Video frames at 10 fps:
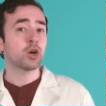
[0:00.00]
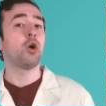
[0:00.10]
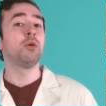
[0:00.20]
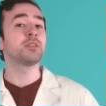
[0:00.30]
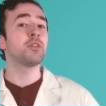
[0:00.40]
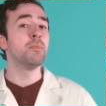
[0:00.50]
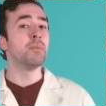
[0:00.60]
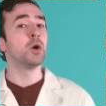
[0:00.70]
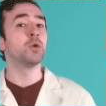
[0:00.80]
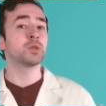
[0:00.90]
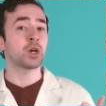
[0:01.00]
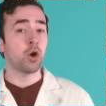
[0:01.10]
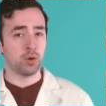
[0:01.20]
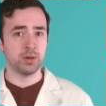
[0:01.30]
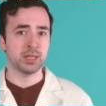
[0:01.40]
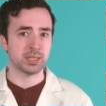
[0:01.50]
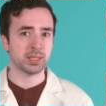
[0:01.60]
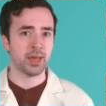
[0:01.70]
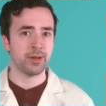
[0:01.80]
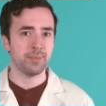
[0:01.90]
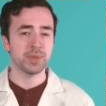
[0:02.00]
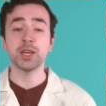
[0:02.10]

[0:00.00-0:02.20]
called the Mohs Hardness Scale.